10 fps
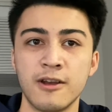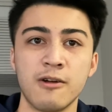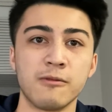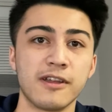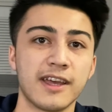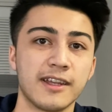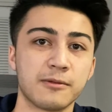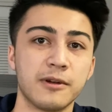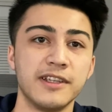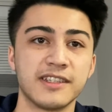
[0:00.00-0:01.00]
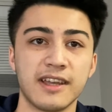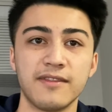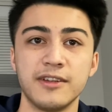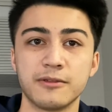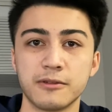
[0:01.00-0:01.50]
while that
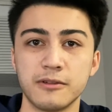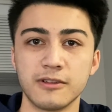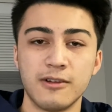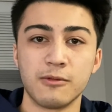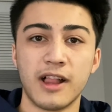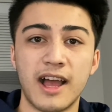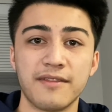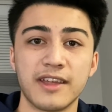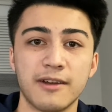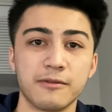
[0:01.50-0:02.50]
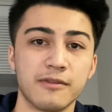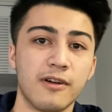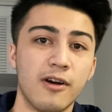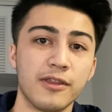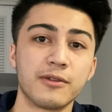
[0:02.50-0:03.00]
27-year-old will have that
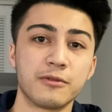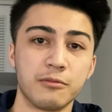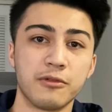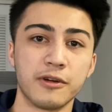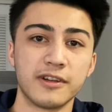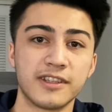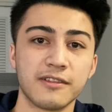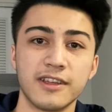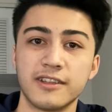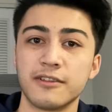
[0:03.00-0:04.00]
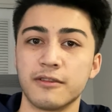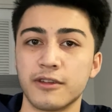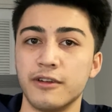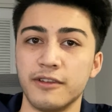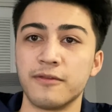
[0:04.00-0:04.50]
on the report till they turn
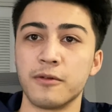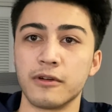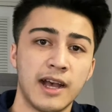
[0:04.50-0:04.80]
34.